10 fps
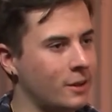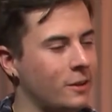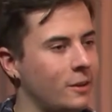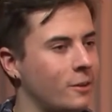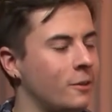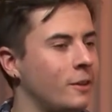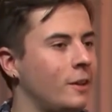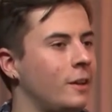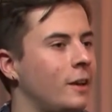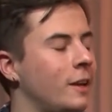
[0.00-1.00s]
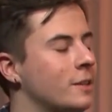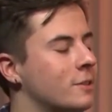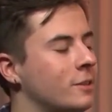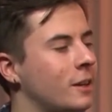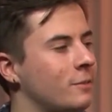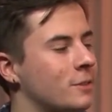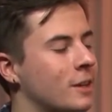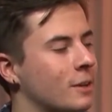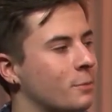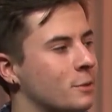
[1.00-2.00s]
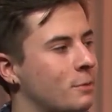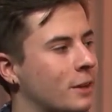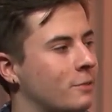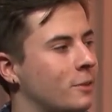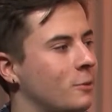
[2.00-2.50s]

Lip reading: it is good to have a second perspective though,